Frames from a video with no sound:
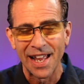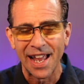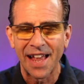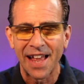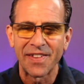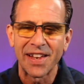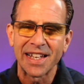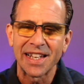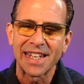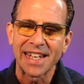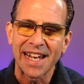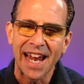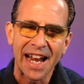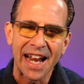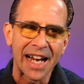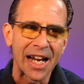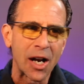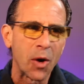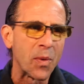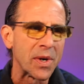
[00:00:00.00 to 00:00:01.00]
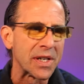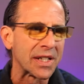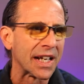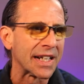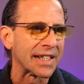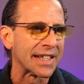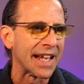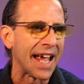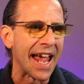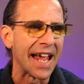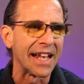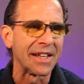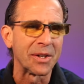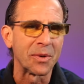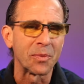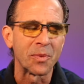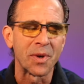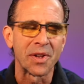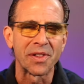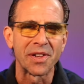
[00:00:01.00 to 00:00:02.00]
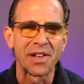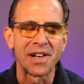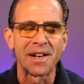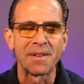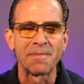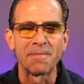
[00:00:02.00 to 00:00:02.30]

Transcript: And then at the end, I always like to end it with